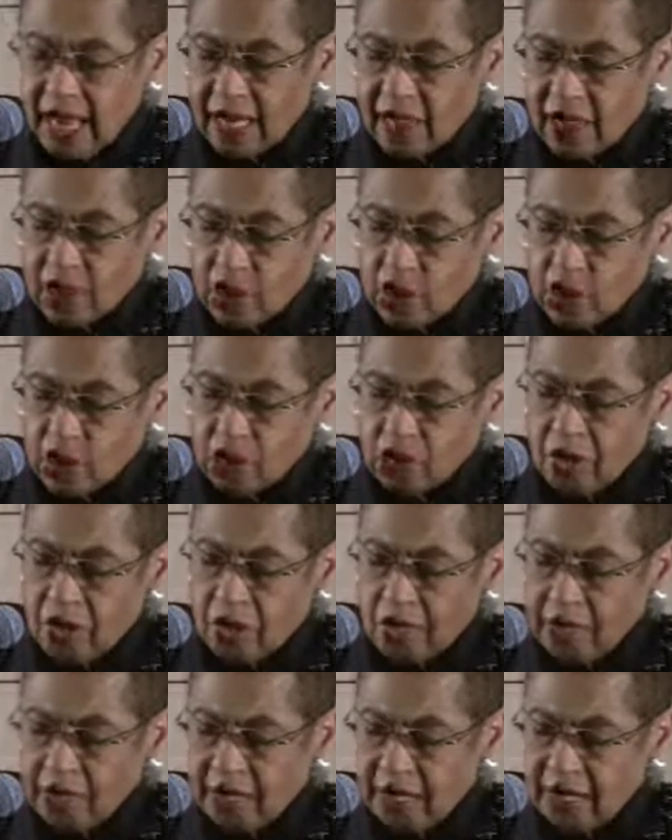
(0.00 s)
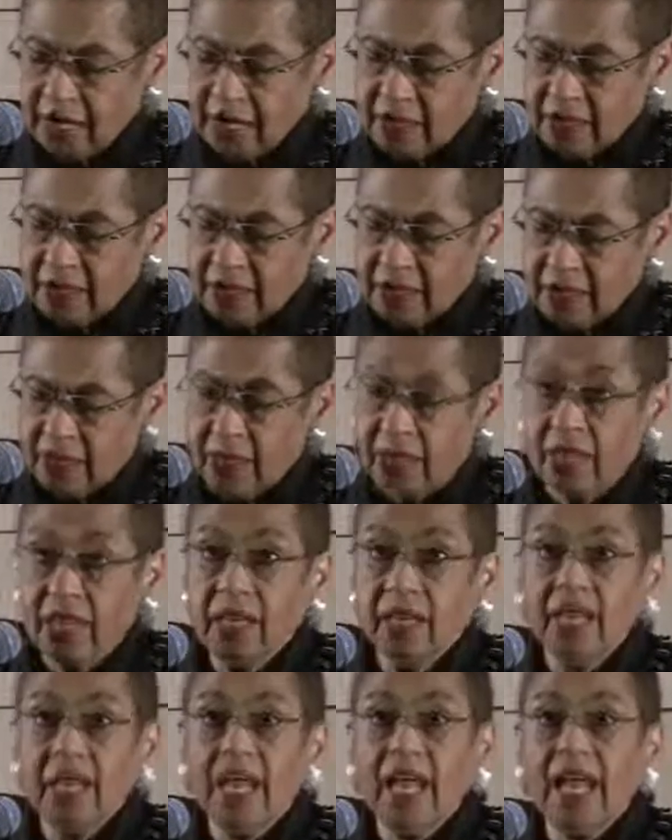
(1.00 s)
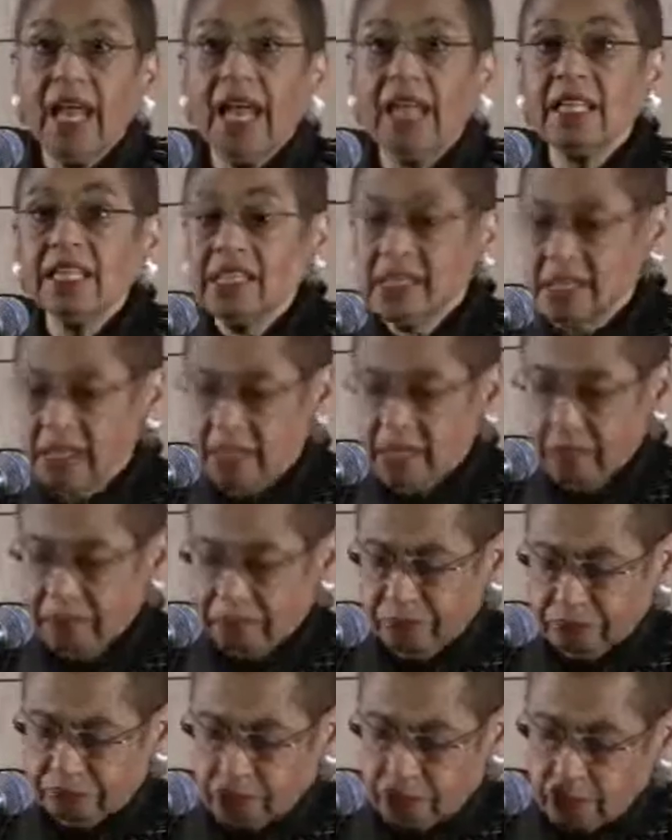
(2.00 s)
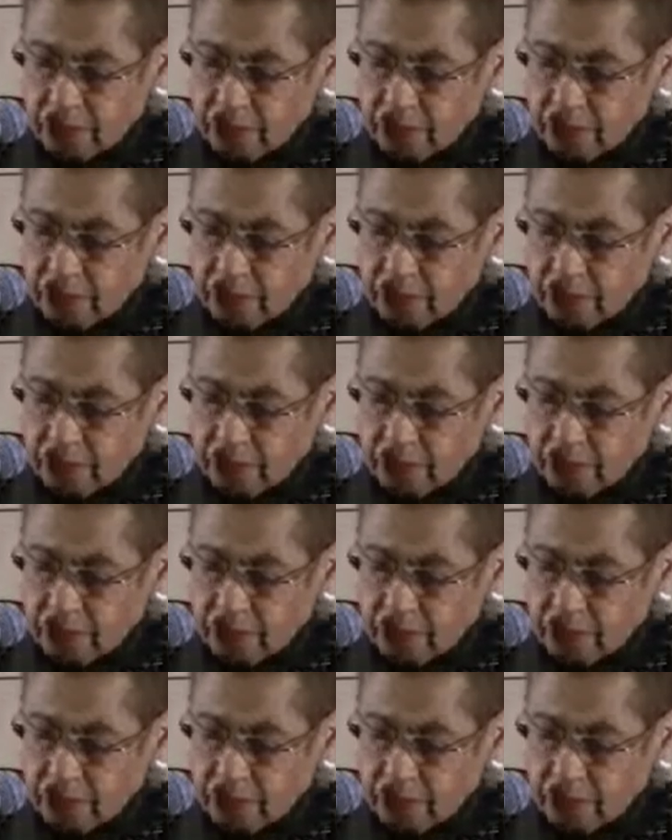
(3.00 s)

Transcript: and of course Representative Keith Ellison